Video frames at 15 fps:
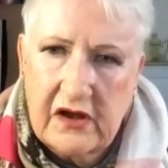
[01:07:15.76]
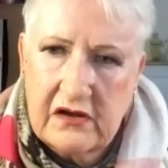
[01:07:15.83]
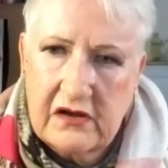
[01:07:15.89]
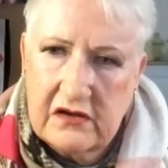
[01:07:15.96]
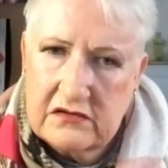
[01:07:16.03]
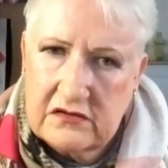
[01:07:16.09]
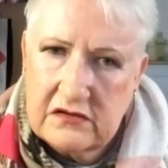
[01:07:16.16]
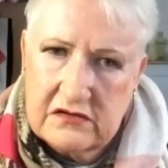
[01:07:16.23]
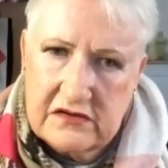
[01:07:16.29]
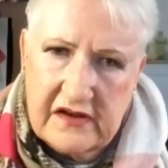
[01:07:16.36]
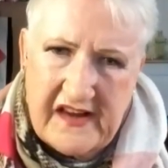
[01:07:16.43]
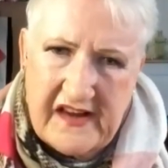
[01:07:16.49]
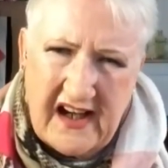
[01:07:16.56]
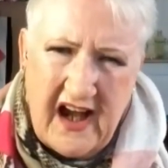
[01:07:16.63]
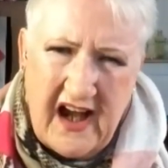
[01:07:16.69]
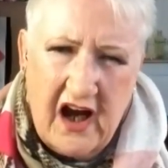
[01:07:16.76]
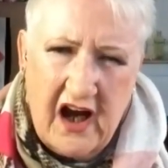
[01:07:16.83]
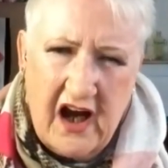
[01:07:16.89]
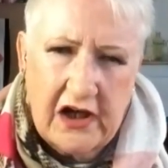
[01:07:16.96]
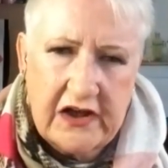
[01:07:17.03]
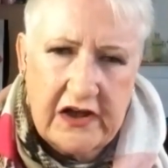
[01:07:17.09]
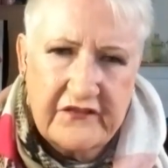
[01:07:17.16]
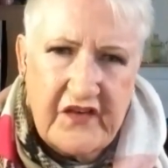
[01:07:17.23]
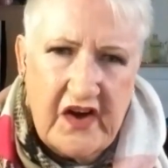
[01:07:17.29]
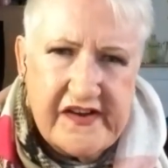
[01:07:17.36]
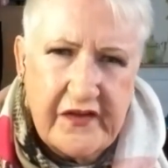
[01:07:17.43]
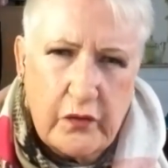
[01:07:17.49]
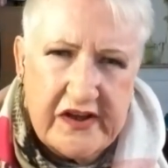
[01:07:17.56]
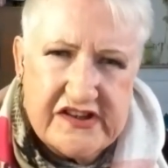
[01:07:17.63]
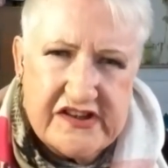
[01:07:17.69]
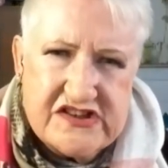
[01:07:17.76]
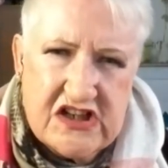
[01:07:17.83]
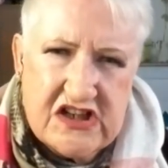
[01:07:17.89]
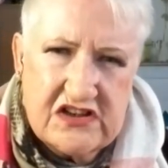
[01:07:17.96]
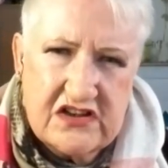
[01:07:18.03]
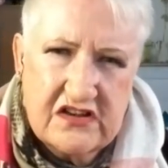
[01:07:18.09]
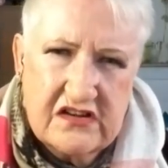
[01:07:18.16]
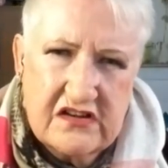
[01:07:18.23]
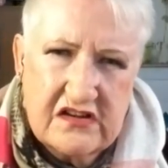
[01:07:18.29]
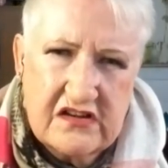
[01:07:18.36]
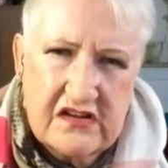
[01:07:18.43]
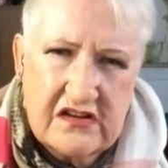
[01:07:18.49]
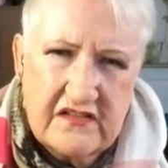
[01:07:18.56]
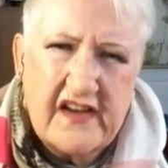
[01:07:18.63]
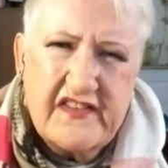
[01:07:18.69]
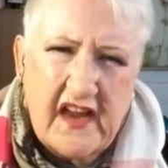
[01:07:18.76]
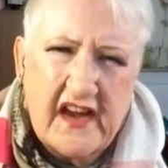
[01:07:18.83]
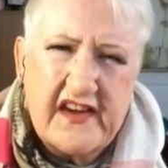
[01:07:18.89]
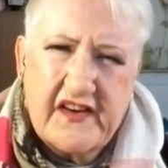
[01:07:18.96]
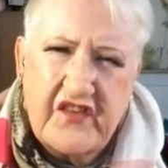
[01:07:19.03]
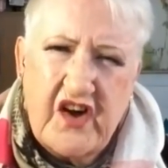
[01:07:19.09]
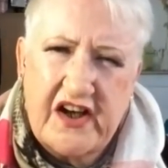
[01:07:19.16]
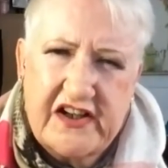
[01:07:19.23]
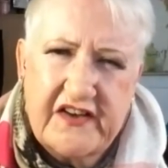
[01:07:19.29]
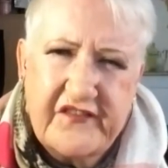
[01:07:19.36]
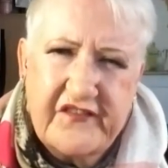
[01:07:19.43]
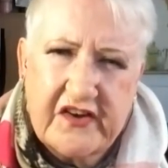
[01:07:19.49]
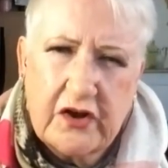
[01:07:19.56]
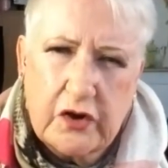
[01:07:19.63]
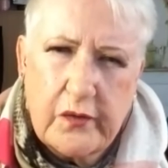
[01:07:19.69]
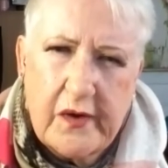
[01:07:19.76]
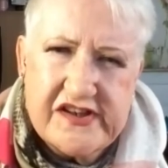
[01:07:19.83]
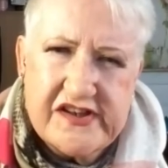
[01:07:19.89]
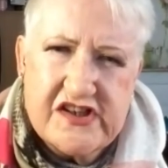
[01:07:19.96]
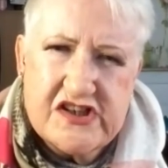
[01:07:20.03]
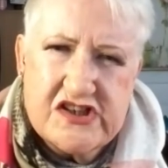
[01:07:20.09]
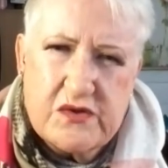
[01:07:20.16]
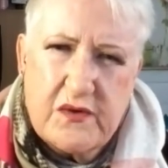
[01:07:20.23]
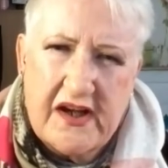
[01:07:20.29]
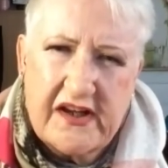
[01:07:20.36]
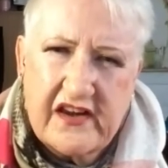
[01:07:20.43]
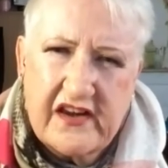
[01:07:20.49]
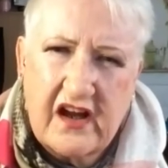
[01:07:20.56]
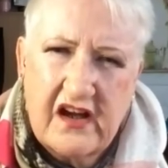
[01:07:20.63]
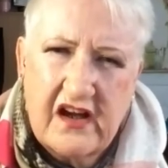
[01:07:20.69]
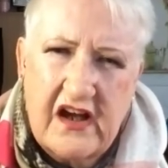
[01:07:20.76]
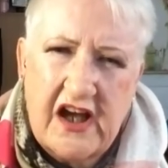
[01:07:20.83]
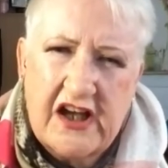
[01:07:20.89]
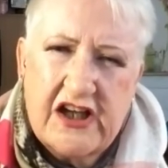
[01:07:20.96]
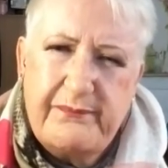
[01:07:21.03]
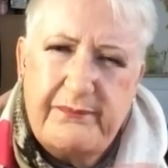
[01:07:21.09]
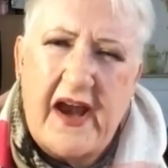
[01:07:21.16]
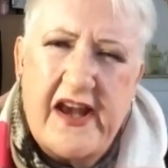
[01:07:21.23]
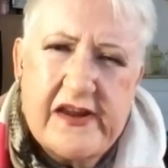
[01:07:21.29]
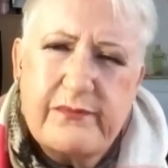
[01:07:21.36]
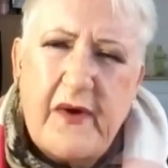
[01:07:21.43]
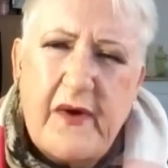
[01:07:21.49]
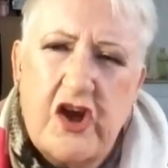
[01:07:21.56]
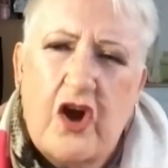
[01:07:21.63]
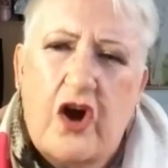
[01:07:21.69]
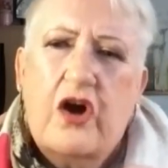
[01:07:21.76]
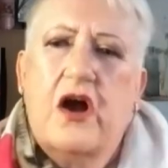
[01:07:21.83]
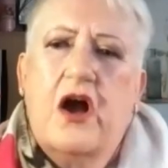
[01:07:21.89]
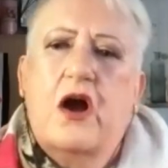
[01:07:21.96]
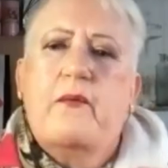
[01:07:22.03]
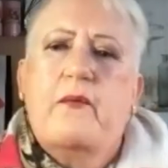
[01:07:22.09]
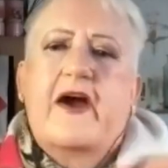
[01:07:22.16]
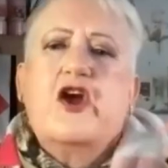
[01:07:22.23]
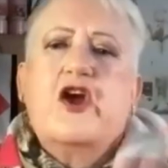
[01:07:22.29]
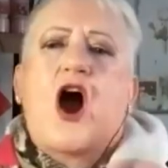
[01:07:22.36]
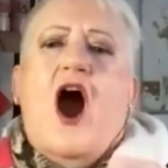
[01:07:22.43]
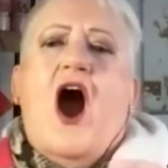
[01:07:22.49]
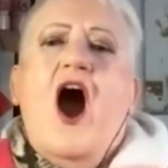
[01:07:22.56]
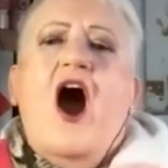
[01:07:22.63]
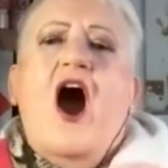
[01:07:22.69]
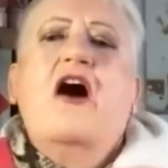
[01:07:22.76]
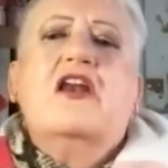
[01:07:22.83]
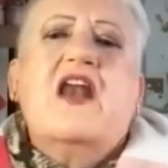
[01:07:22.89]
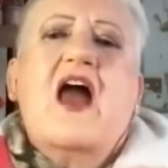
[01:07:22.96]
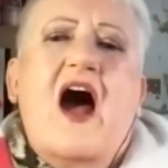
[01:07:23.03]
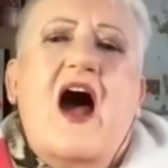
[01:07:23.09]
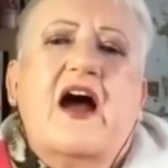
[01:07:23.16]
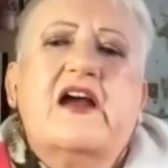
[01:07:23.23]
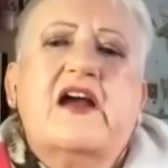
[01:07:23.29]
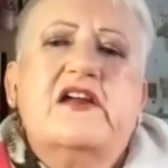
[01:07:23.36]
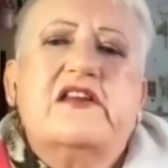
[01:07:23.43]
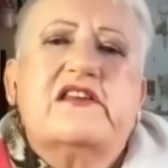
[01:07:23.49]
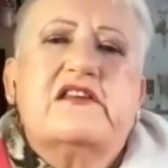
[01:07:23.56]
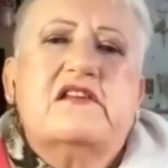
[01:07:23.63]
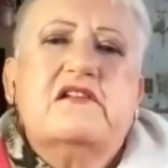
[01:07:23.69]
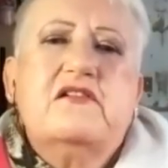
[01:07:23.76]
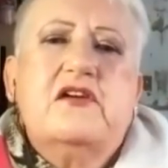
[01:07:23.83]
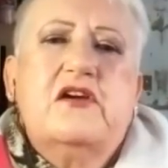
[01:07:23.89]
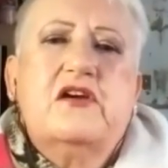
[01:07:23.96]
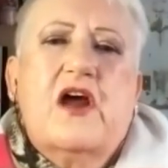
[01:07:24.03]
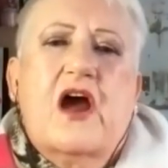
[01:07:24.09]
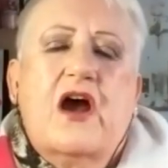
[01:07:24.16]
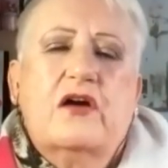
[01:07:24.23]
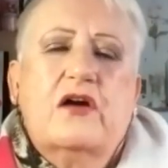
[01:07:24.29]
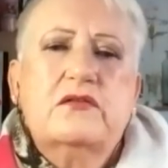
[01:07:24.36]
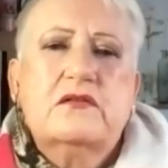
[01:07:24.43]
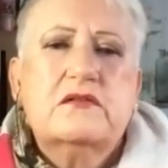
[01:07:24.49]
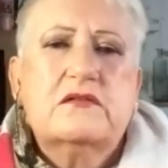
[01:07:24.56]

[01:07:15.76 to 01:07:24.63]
Uh, uh, does that kind of answer the question? Mm -hmm. That, that's a very difficult so. question to answer. Depends where so. your where your heart lies, you know.